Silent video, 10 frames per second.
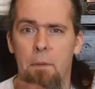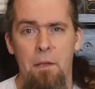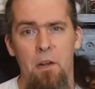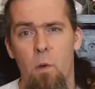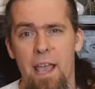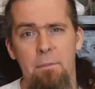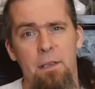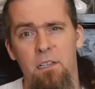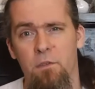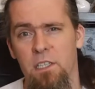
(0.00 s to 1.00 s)
But I'm going to wait
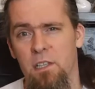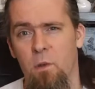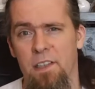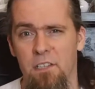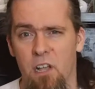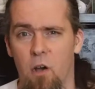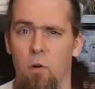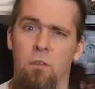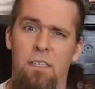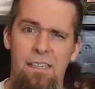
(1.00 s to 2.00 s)
because obviously the weather's
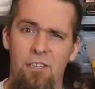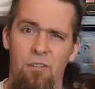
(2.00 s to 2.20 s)
cold and you